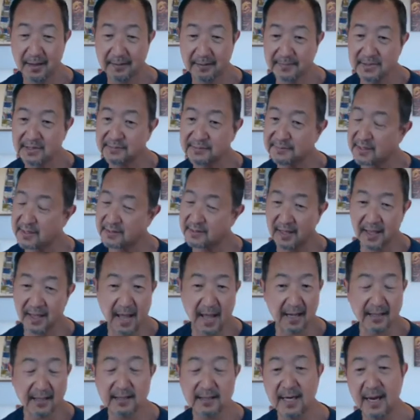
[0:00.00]
Spent a
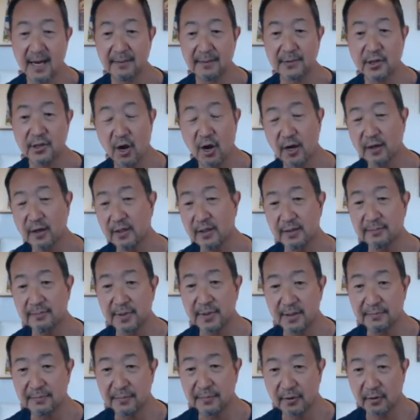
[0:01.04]
lot of time talking to
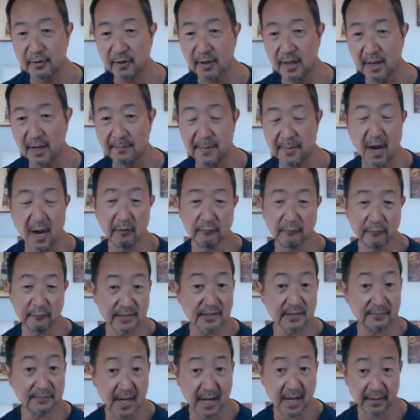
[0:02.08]
people about
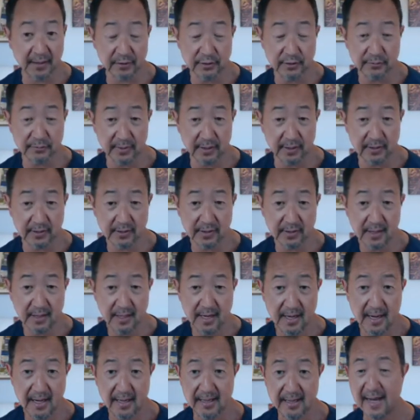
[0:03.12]
risk management
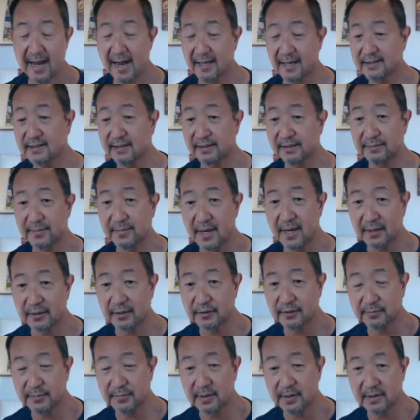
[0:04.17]
and asset
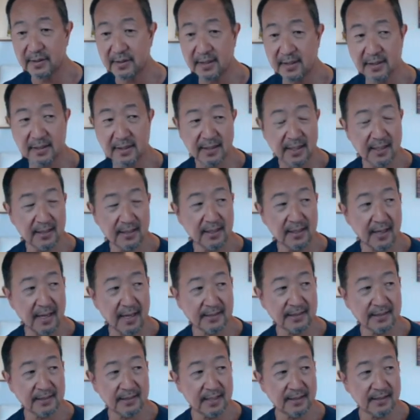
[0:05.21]
management. And the thing that I
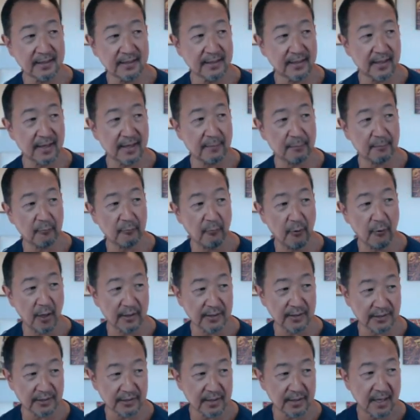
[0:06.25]
said to them
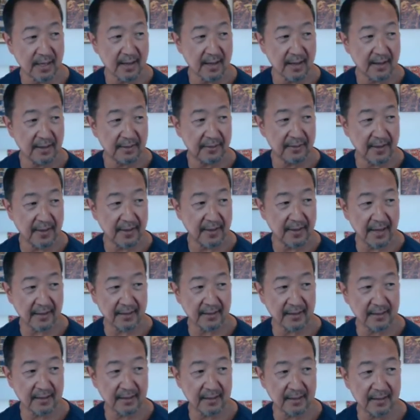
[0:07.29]
was that
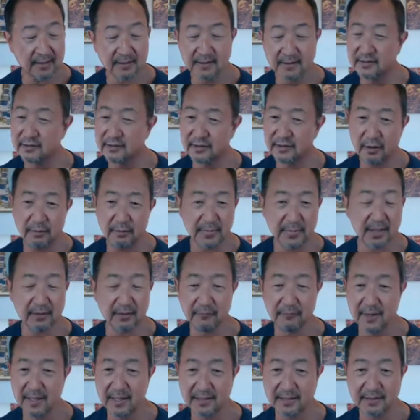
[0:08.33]
in so many
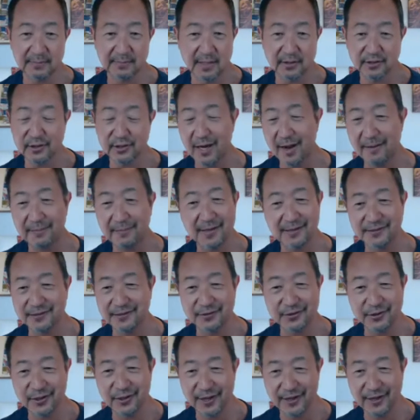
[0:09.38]
ways, my job
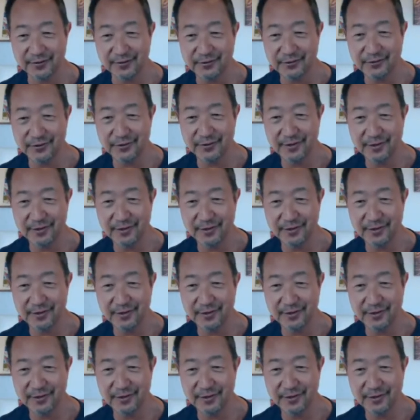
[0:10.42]
hasn't changed.